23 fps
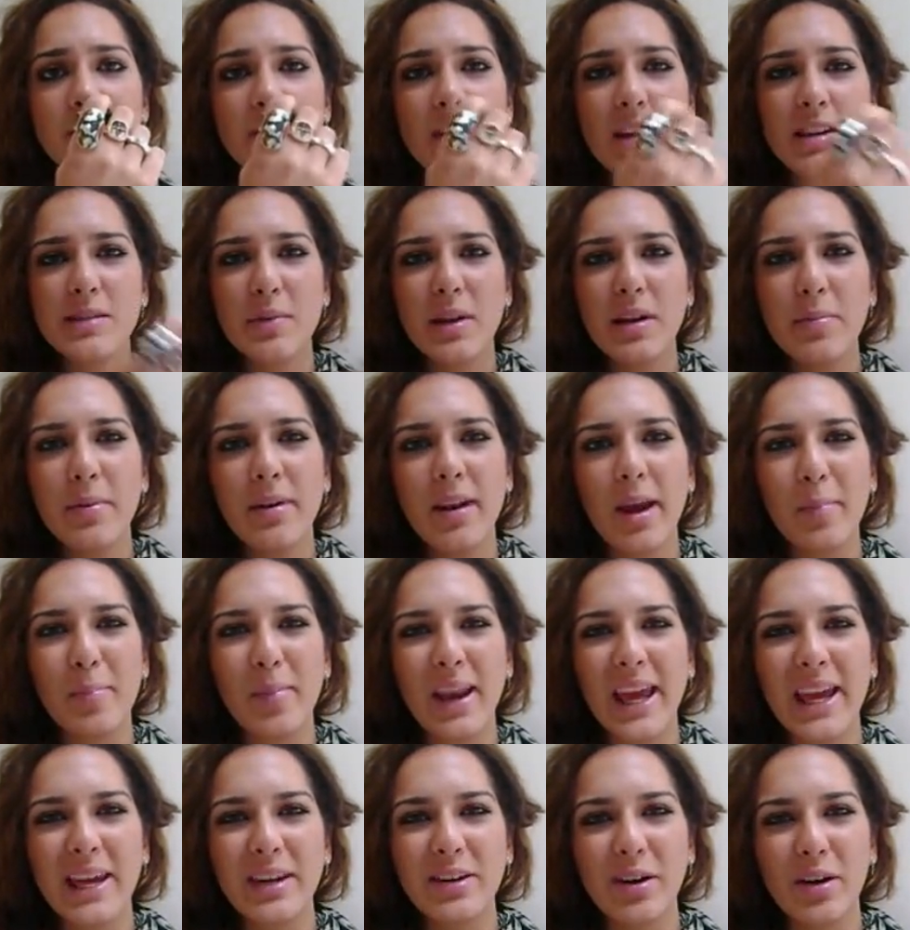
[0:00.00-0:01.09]
They smell a bit like
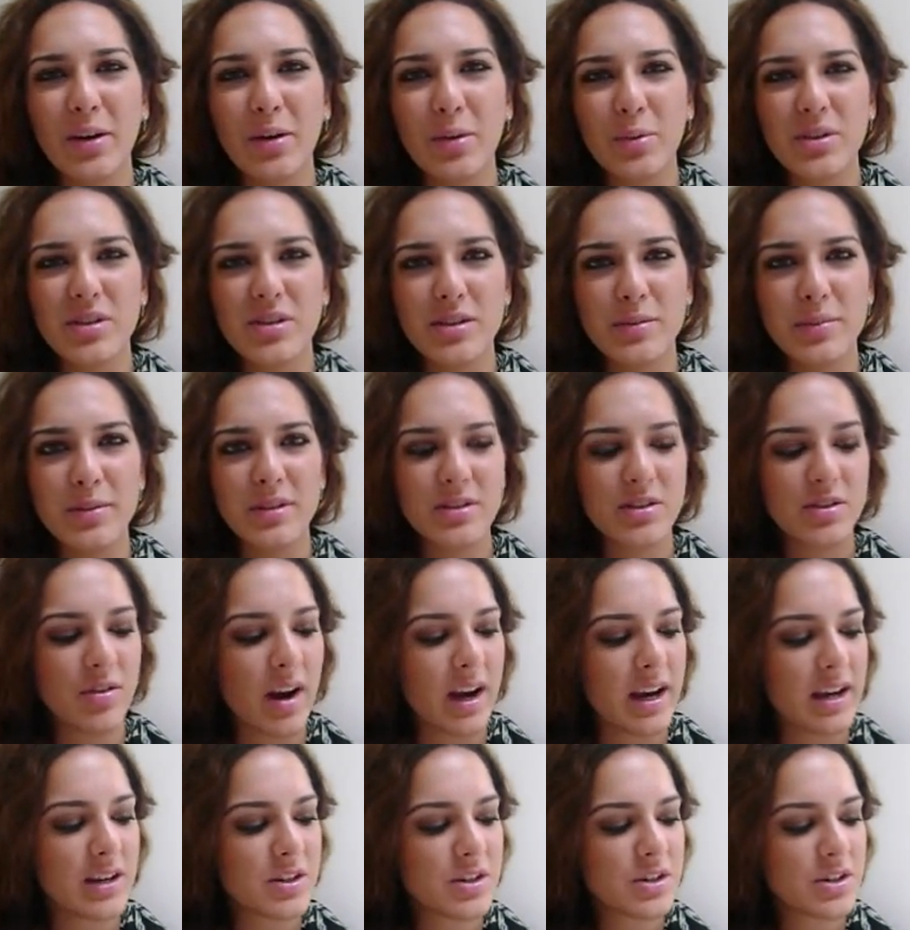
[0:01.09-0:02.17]
Play-Doh, which is a bit
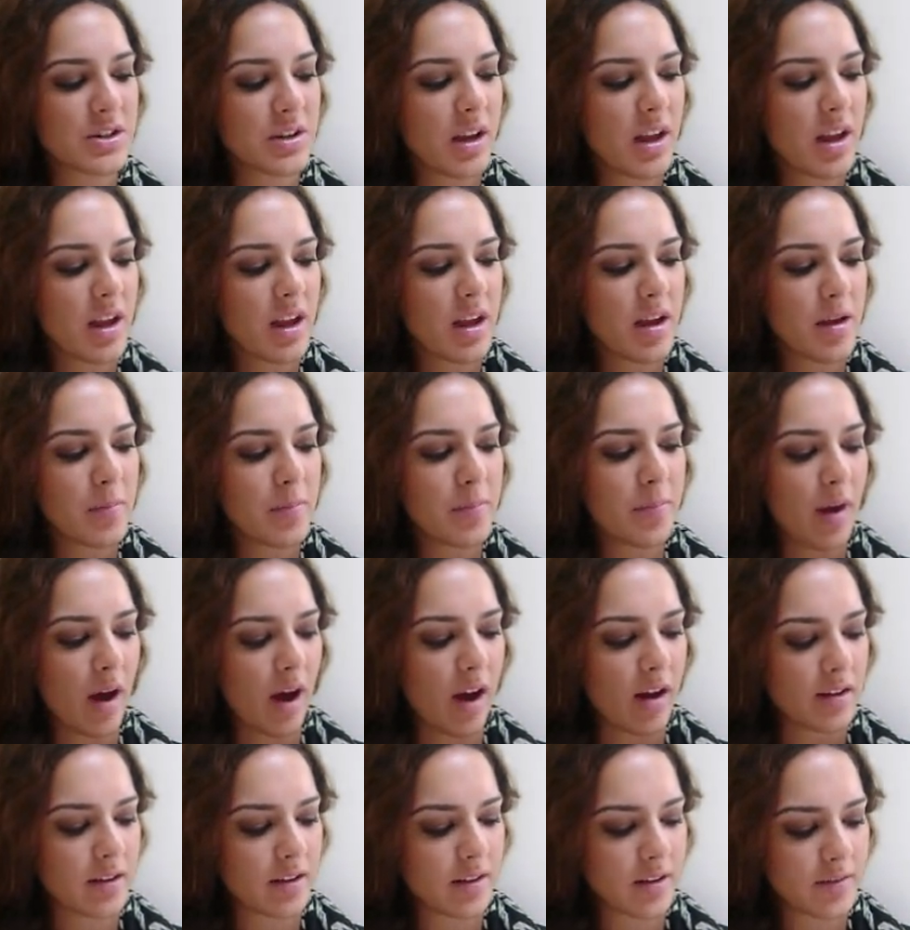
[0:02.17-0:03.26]
strange,
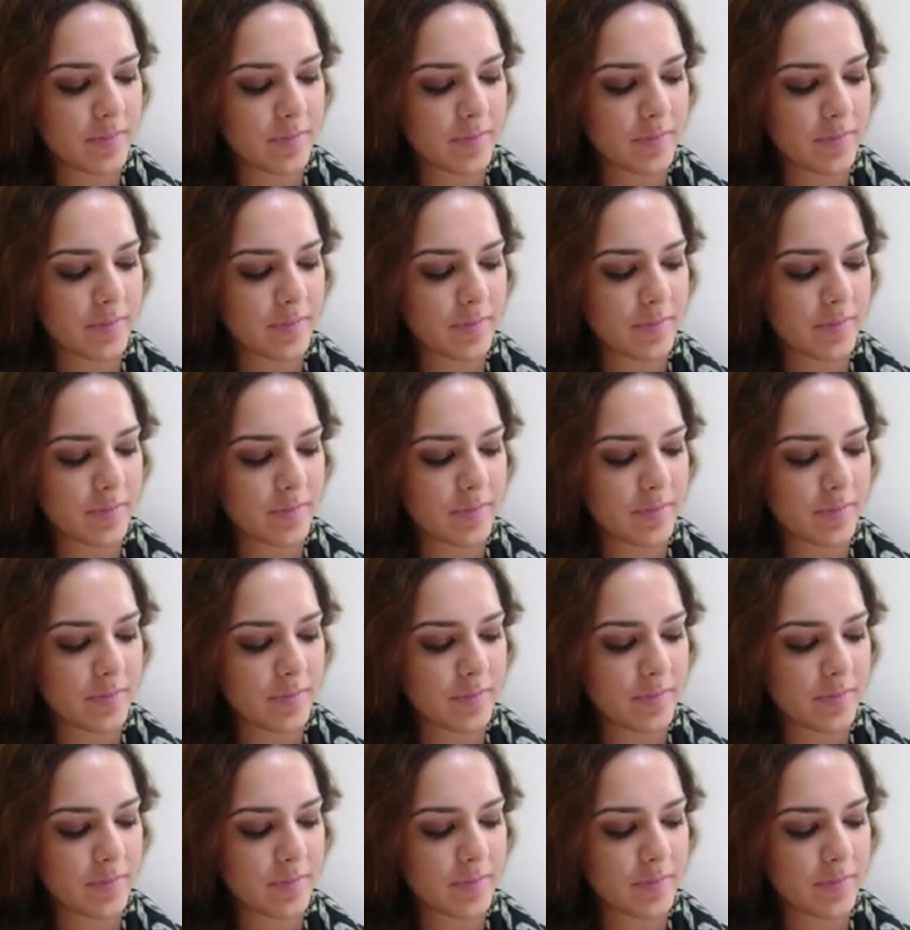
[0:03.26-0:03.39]
but